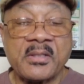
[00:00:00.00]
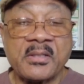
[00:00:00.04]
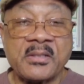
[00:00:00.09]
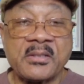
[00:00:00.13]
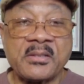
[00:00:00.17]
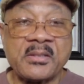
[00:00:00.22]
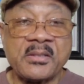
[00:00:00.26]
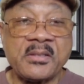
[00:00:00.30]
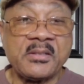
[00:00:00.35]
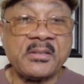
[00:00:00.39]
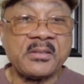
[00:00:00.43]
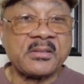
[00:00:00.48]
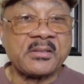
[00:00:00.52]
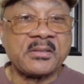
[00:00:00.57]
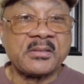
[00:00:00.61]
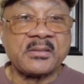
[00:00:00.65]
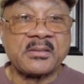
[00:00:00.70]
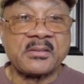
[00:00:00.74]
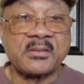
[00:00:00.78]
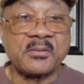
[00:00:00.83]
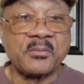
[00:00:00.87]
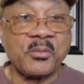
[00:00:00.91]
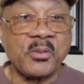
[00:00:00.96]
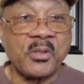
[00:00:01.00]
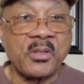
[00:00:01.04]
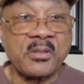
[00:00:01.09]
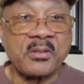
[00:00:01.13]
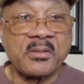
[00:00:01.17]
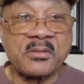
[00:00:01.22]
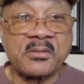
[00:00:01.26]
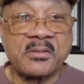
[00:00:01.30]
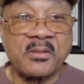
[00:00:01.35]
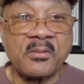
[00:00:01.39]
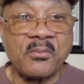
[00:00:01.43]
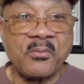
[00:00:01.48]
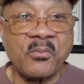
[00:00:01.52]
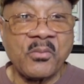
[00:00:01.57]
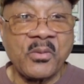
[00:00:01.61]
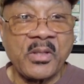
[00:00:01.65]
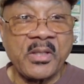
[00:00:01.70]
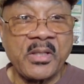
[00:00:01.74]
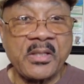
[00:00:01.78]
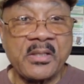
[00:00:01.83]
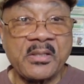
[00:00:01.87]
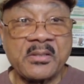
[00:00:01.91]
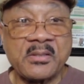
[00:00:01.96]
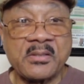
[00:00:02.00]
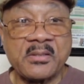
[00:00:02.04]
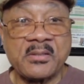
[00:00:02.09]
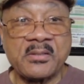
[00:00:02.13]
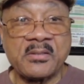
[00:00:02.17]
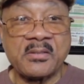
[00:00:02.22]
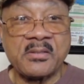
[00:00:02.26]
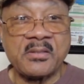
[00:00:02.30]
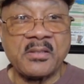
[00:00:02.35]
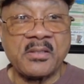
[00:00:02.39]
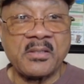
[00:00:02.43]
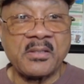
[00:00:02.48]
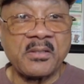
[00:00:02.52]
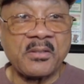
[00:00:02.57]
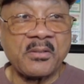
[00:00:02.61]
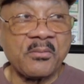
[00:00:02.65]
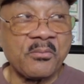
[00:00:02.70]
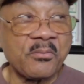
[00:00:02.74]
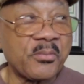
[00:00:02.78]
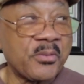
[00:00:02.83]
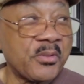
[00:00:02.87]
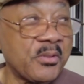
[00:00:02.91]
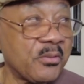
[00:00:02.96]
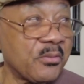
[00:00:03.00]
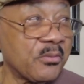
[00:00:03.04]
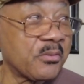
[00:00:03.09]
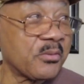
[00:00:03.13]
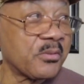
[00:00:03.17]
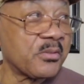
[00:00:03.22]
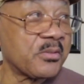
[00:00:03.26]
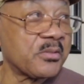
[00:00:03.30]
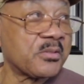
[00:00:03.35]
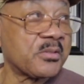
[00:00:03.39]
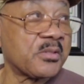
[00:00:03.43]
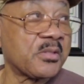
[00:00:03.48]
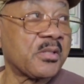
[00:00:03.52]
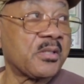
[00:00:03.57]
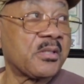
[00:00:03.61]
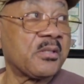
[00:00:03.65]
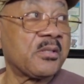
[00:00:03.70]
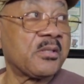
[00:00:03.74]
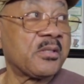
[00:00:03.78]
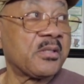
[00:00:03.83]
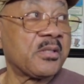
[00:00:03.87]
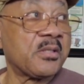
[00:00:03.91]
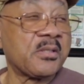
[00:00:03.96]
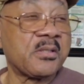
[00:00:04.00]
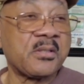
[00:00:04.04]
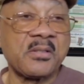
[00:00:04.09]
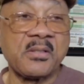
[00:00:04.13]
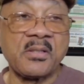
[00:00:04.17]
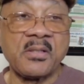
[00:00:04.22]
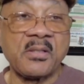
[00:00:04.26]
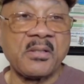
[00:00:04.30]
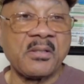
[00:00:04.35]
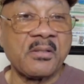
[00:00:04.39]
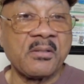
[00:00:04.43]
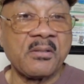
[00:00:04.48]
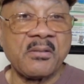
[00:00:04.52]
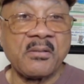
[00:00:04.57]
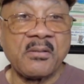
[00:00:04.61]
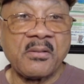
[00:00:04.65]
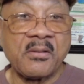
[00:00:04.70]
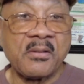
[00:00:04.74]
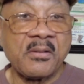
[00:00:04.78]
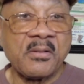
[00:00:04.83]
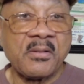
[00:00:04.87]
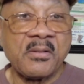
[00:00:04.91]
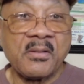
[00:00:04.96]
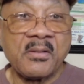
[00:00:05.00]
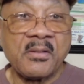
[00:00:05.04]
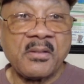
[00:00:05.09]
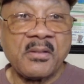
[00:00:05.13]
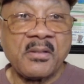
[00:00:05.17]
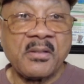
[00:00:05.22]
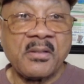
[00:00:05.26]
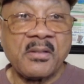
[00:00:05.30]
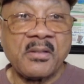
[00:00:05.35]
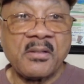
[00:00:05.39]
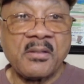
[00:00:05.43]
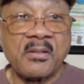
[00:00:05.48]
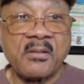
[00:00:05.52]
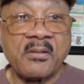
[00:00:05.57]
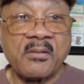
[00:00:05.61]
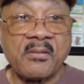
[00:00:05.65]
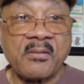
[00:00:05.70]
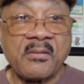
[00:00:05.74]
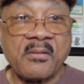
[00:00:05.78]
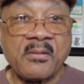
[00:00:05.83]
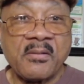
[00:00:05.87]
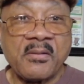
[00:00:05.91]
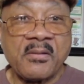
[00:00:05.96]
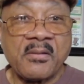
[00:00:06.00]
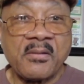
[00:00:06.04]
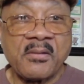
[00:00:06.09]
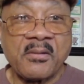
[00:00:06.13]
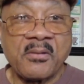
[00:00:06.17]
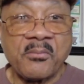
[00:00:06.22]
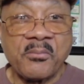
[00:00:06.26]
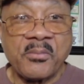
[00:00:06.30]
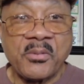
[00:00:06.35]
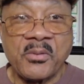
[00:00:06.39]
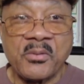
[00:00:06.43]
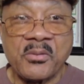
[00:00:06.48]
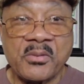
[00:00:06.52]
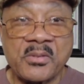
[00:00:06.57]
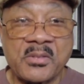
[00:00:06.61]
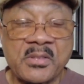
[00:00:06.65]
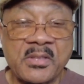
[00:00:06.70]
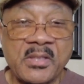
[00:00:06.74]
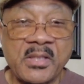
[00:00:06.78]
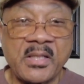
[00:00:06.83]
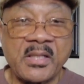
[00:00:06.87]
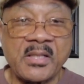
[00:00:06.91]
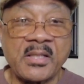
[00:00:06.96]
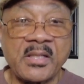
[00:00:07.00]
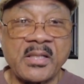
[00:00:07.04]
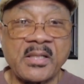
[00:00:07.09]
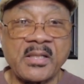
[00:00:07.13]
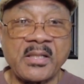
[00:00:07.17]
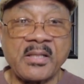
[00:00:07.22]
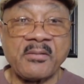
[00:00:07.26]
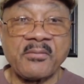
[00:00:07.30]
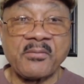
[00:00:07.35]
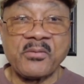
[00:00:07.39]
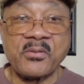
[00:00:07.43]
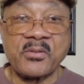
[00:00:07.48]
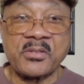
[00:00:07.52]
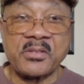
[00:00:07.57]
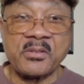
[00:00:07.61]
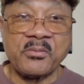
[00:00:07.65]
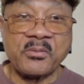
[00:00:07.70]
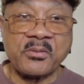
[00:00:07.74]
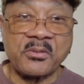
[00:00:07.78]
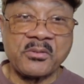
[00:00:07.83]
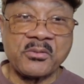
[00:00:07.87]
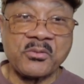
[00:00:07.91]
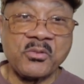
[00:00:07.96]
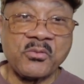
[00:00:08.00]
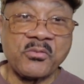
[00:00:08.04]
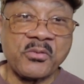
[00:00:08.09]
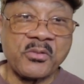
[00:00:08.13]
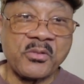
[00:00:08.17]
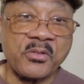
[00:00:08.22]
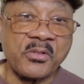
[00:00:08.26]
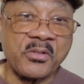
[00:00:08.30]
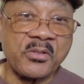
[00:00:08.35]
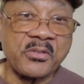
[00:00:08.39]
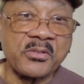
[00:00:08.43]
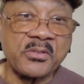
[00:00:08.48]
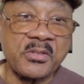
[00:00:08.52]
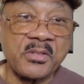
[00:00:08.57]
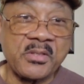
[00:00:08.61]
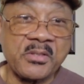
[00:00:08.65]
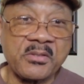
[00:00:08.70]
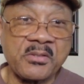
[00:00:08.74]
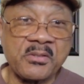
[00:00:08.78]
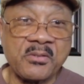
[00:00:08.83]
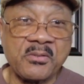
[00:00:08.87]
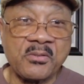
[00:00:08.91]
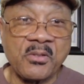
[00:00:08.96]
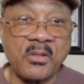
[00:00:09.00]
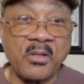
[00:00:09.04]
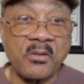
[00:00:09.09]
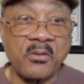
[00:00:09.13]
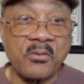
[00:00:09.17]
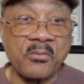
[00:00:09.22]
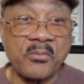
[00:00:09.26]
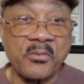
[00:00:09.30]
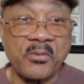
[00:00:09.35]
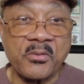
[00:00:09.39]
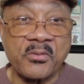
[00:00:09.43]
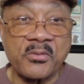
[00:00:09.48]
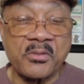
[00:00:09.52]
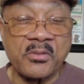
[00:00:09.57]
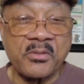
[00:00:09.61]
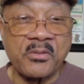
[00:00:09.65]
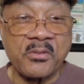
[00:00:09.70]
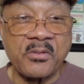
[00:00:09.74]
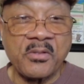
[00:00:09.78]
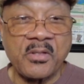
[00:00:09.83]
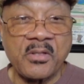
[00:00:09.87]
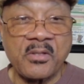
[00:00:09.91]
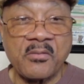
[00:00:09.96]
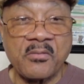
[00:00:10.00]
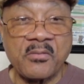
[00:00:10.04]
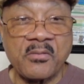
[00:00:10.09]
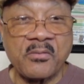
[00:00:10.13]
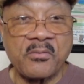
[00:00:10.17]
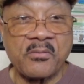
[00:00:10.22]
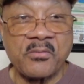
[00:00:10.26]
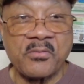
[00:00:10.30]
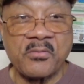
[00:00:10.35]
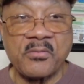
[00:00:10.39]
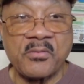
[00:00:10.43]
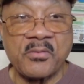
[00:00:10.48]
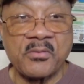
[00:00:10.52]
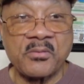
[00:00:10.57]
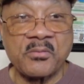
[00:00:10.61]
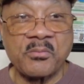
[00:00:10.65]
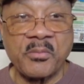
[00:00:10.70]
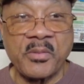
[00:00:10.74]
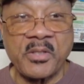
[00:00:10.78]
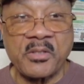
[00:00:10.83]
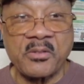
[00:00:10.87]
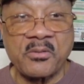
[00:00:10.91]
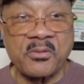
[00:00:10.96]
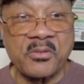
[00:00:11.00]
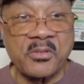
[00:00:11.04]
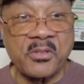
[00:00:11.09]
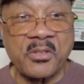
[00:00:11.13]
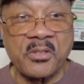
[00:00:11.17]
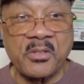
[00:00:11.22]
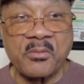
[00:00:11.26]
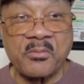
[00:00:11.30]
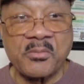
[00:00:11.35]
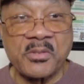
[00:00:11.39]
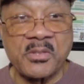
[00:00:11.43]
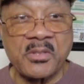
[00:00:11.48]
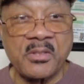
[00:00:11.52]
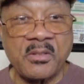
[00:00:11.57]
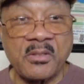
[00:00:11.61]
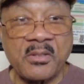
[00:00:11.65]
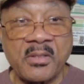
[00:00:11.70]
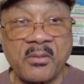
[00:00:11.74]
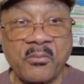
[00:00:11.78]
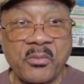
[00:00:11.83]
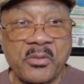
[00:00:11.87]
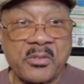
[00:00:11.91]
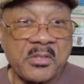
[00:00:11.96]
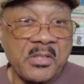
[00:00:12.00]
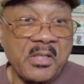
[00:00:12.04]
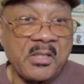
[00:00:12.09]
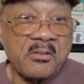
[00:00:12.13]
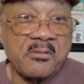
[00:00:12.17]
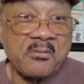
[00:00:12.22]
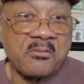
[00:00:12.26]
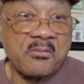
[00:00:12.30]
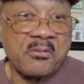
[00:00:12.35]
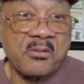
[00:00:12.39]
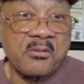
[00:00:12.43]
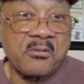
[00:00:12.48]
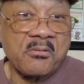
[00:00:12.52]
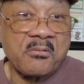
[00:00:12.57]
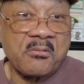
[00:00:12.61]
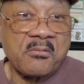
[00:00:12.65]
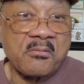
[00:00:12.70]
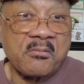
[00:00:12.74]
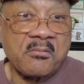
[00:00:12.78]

She's smart in some ways. She's good in computers and good at computers and things like that. Of course, she went to school for nursing. She knows all the those medical terms and all that, which I don't know,